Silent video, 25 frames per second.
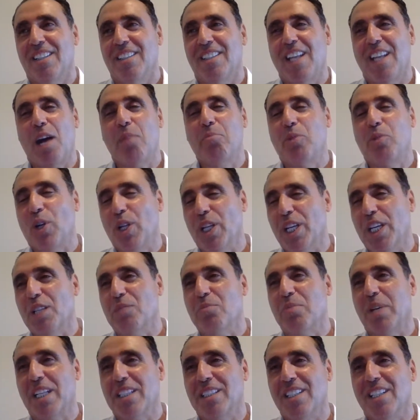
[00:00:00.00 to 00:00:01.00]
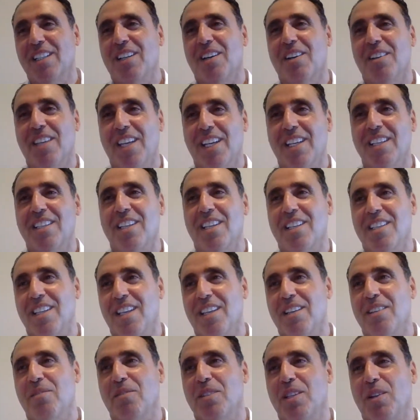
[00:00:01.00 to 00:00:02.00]
not bullied, but, you know, they
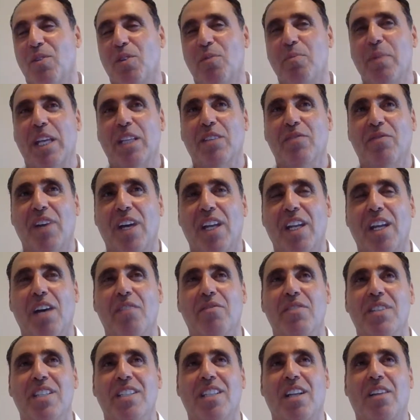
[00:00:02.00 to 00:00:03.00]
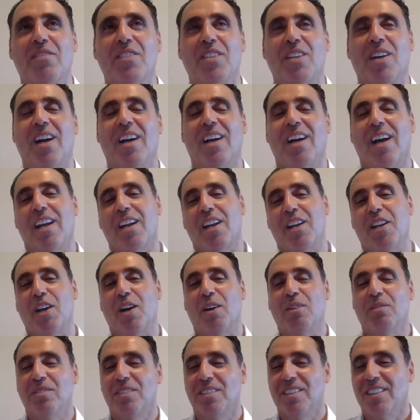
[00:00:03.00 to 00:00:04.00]
were made fun of and stuff. So I don't
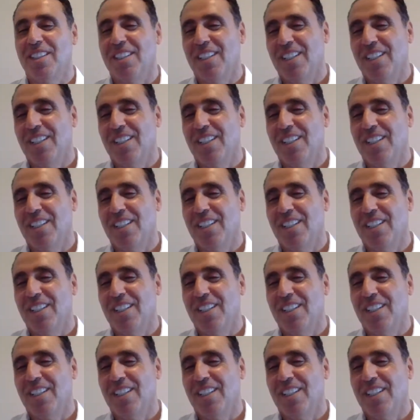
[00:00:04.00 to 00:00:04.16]
know.